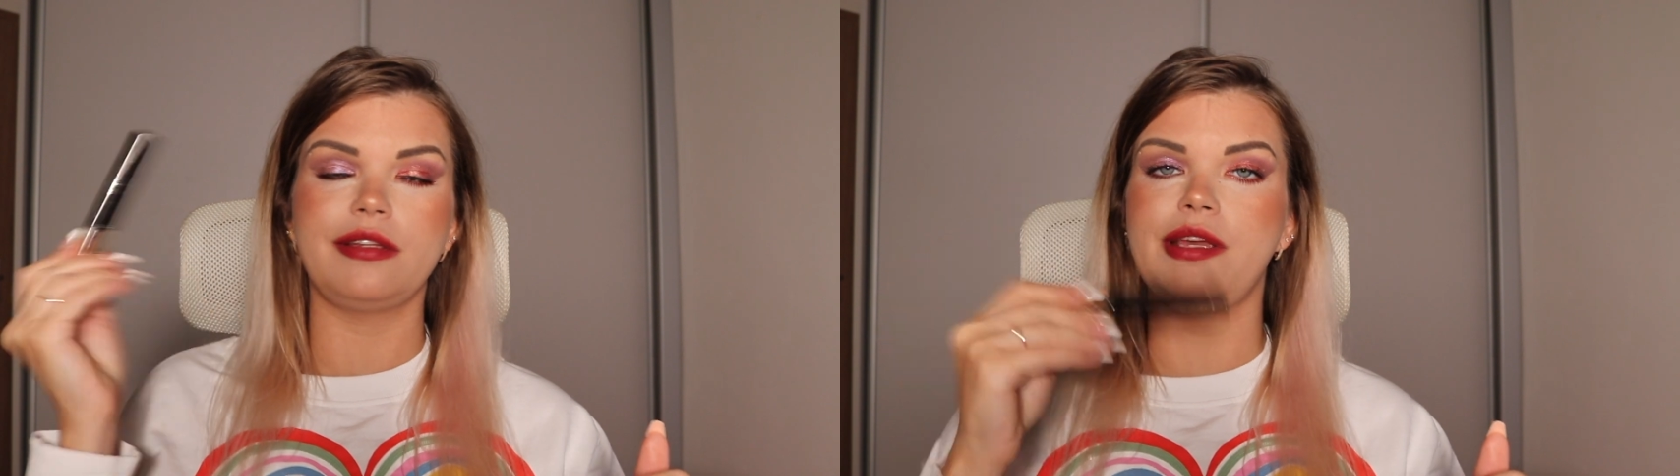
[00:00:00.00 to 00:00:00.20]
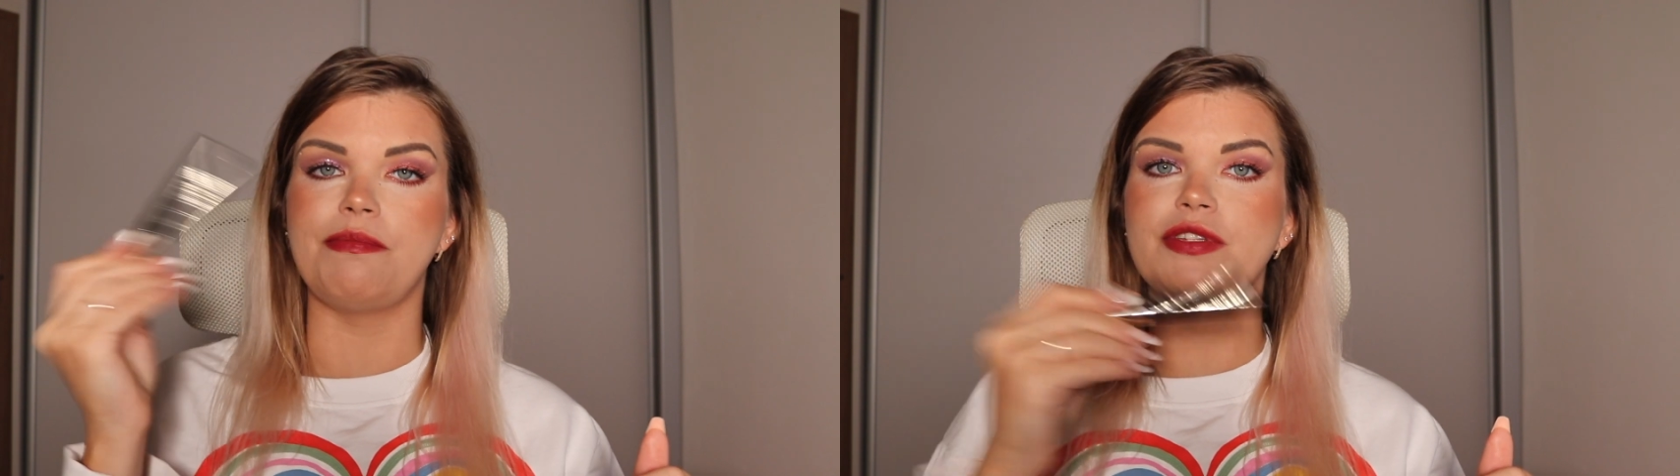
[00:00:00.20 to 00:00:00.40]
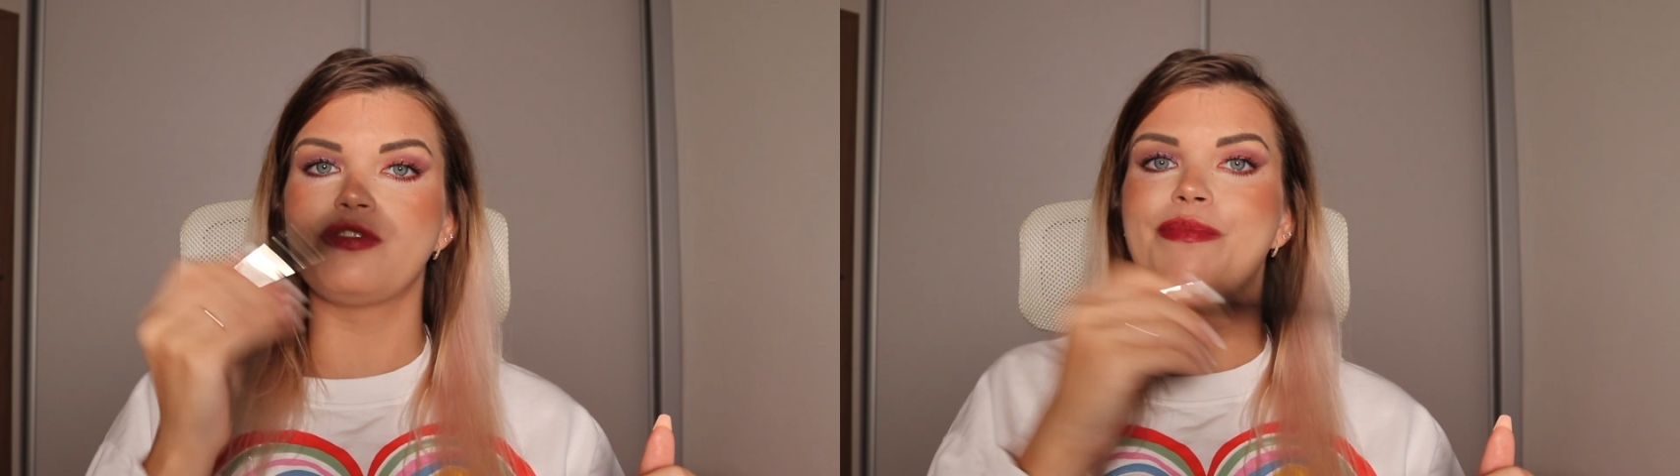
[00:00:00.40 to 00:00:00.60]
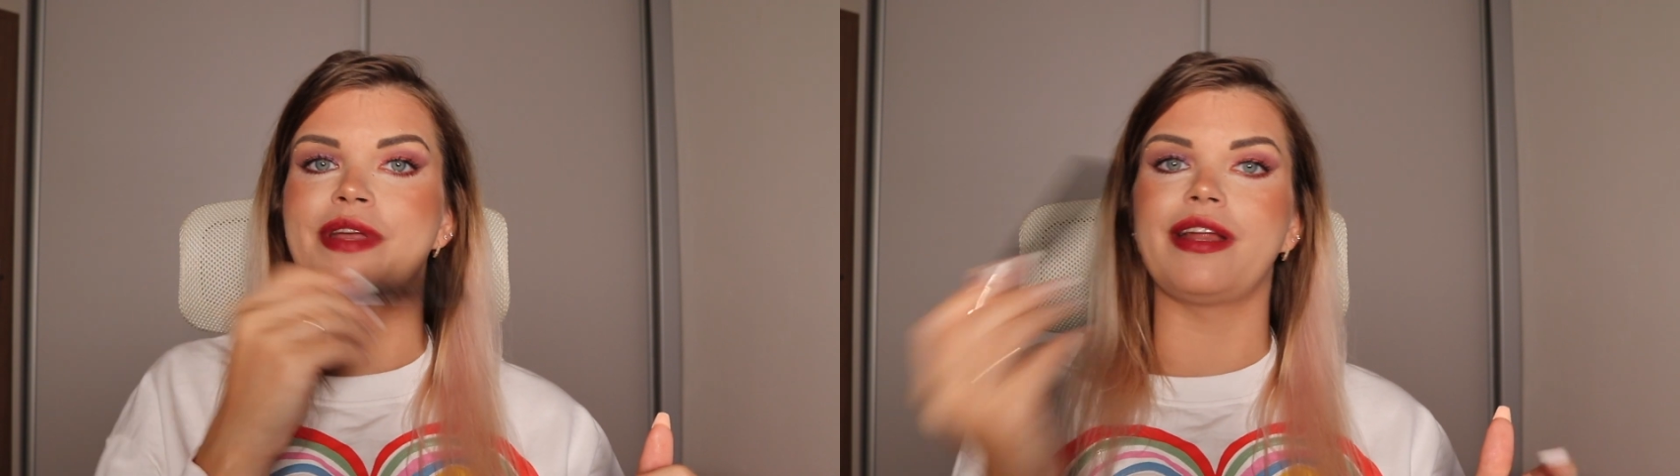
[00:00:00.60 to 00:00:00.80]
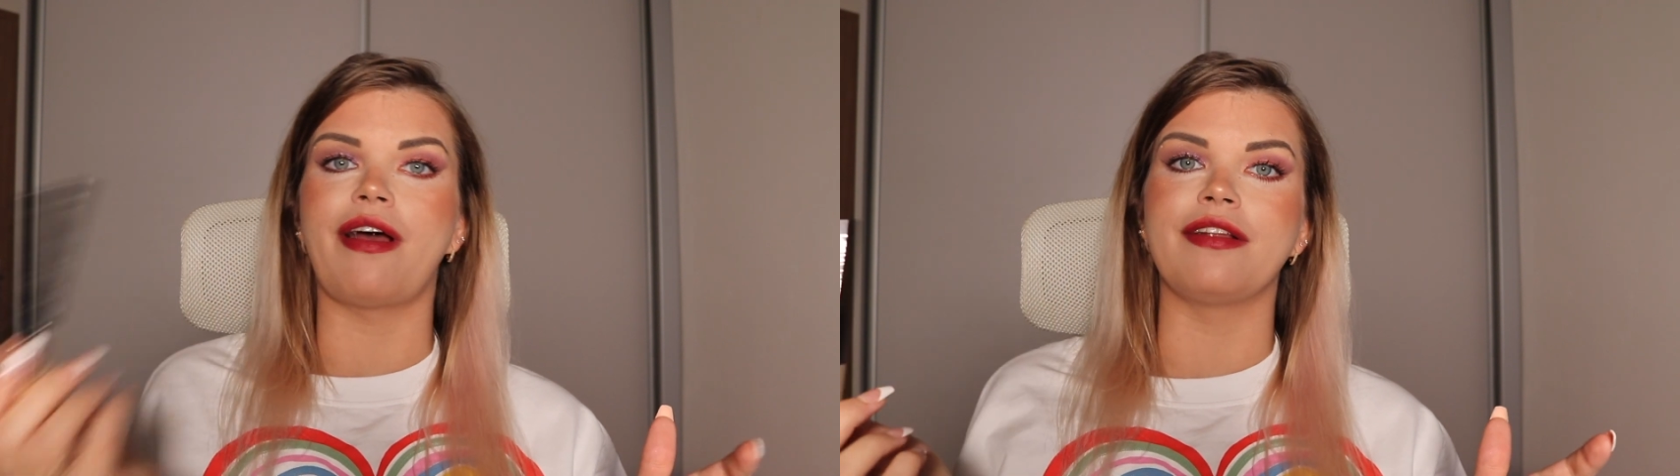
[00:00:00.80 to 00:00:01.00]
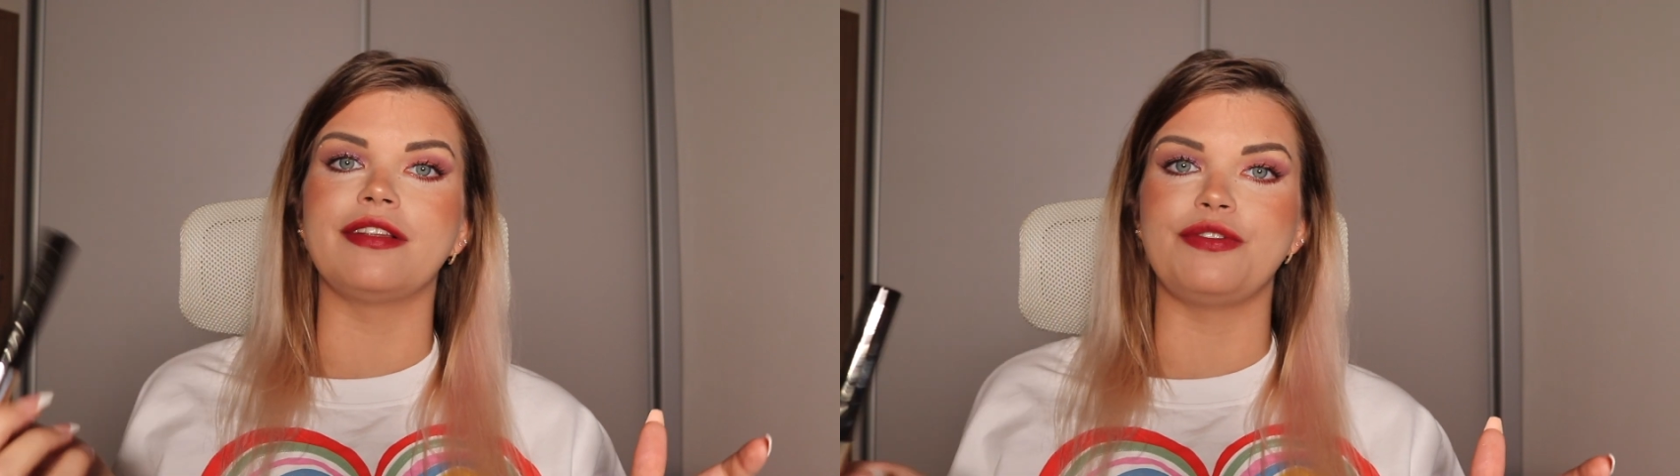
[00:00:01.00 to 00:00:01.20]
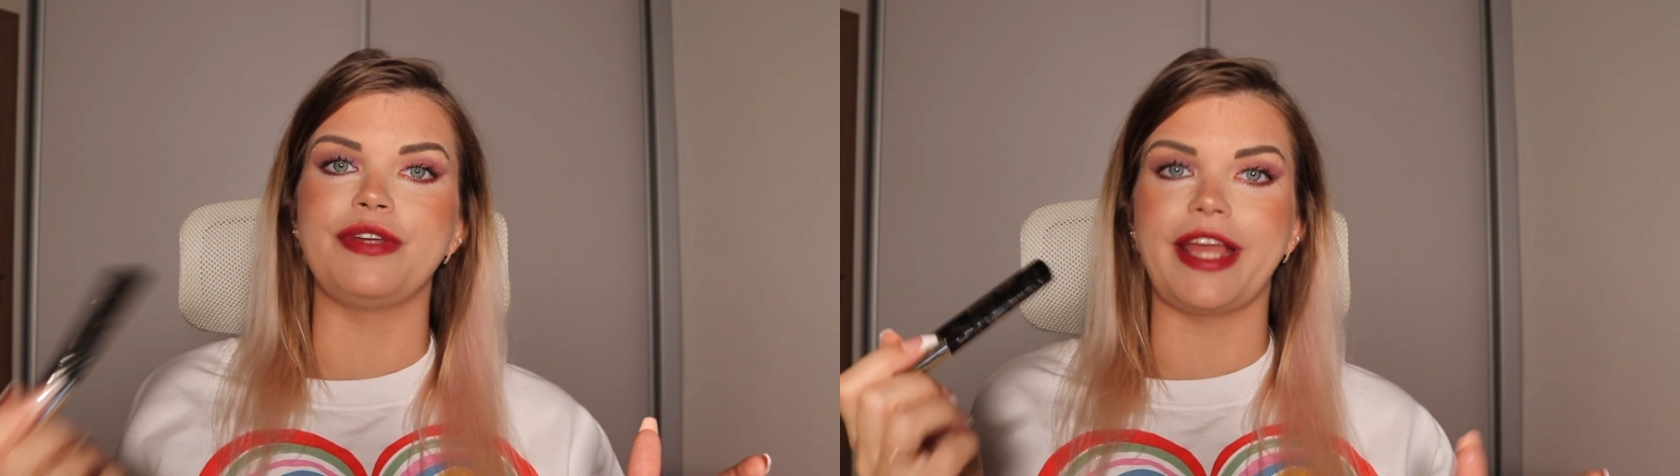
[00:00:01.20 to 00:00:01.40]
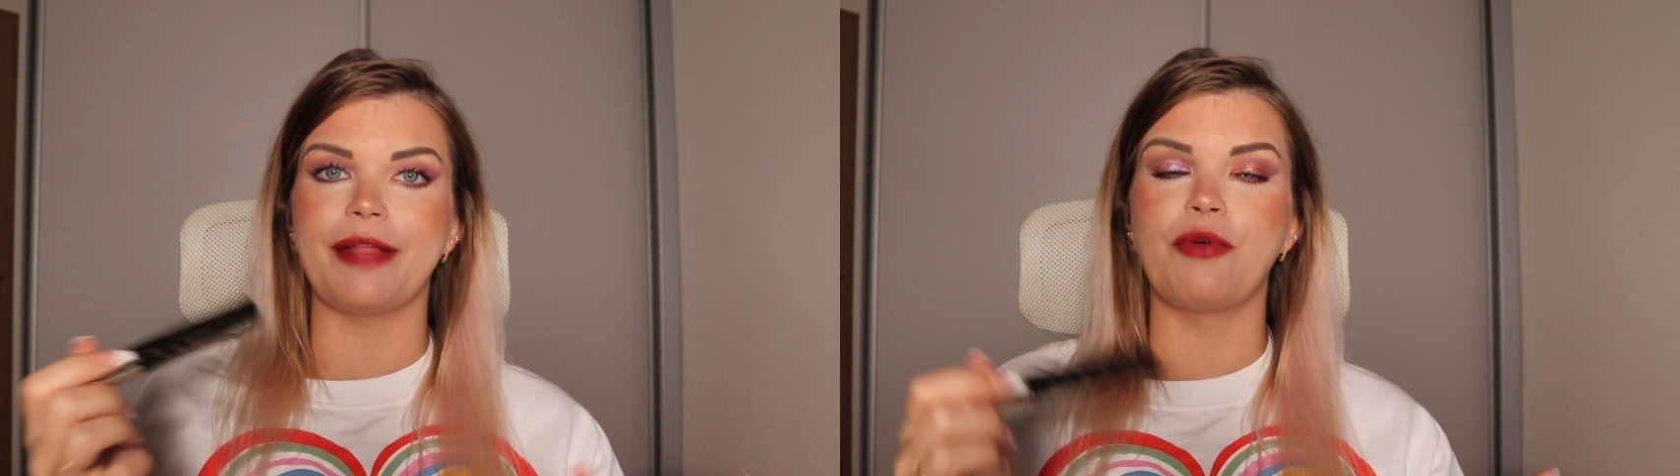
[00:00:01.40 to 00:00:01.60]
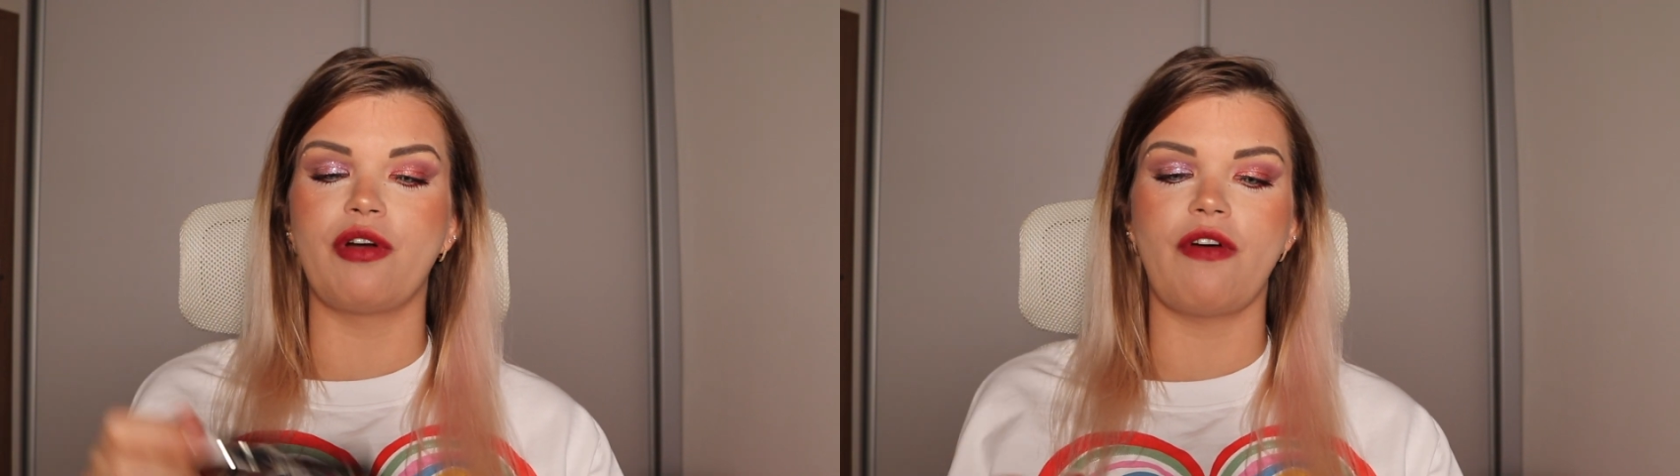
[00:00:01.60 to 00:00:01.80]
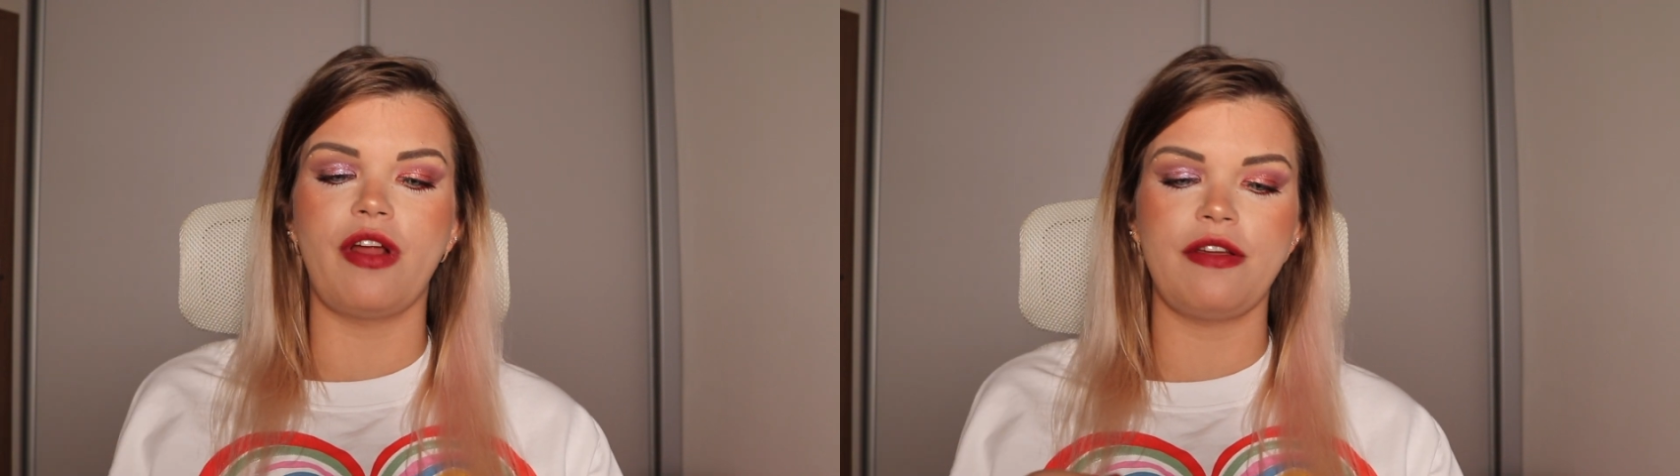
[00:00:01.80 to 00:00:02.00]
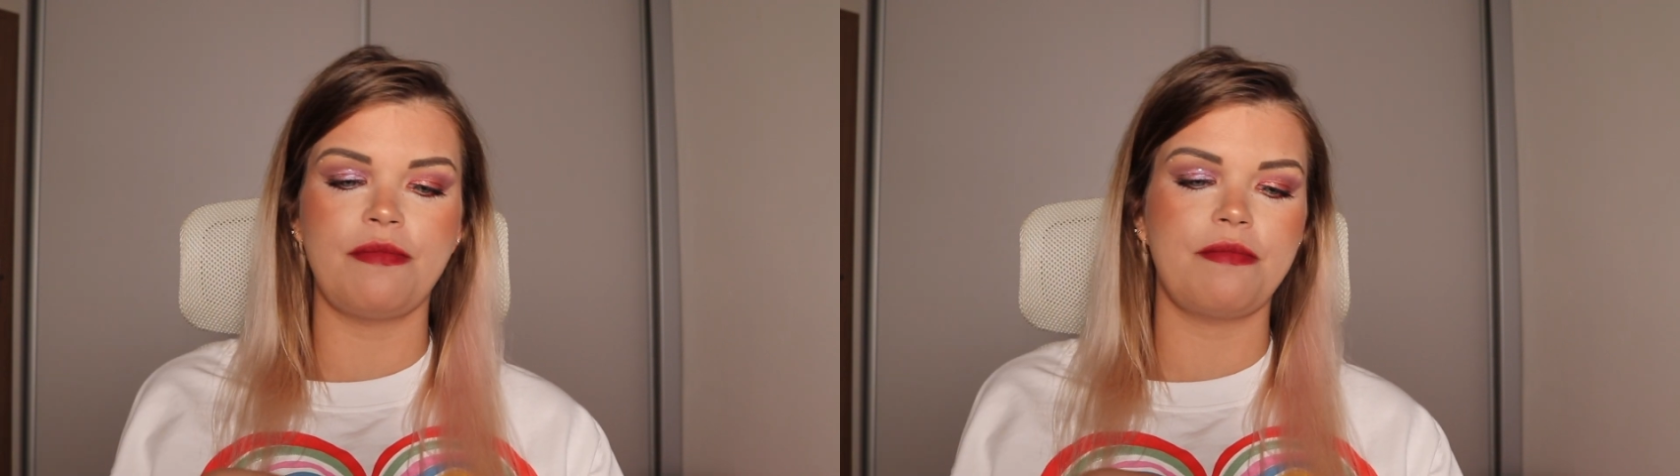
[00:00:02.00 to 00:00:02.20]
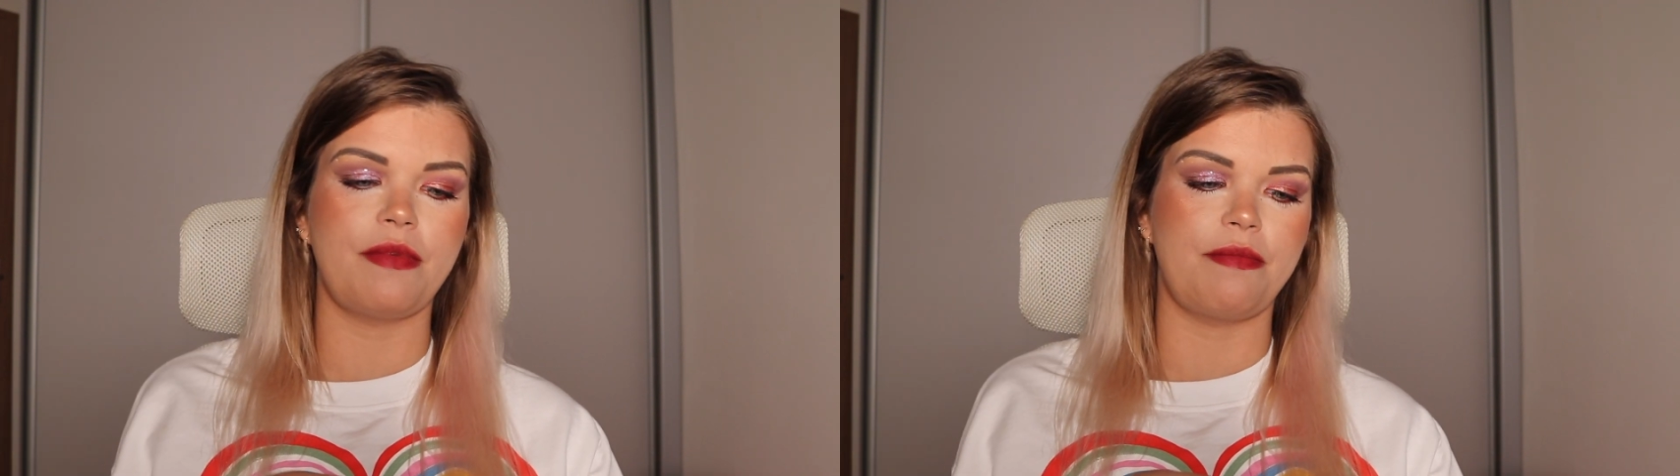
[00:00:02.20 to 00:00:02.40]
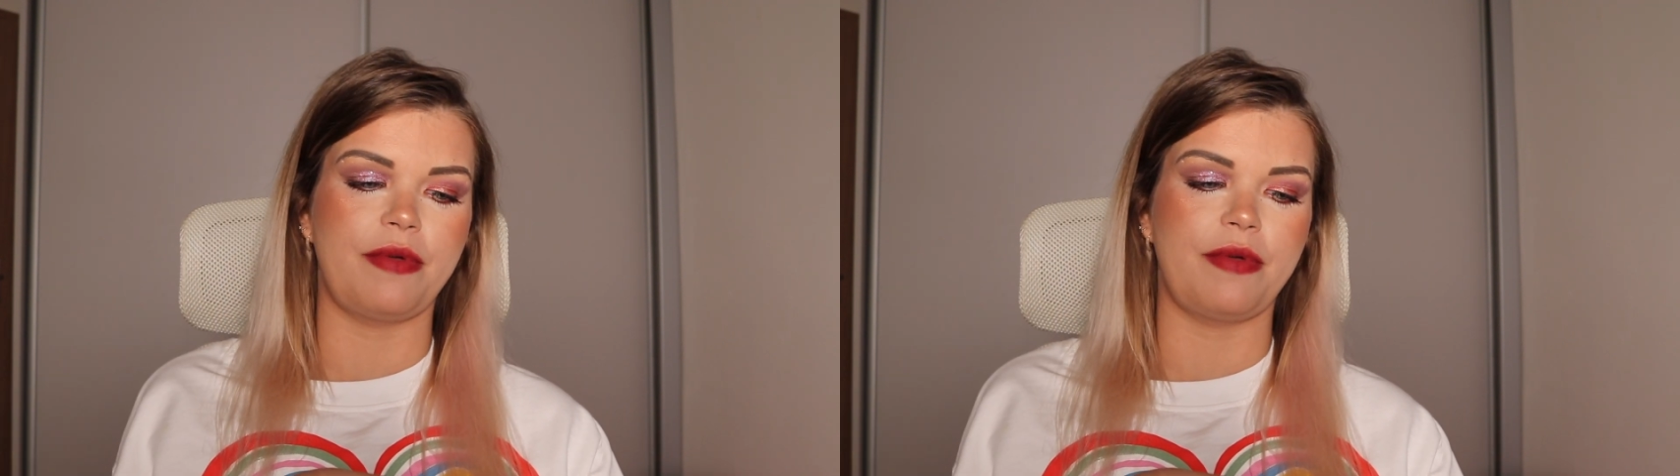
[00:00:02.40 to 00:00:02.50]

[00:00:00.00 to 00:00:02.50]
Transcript: keep scooping it on to get more volume.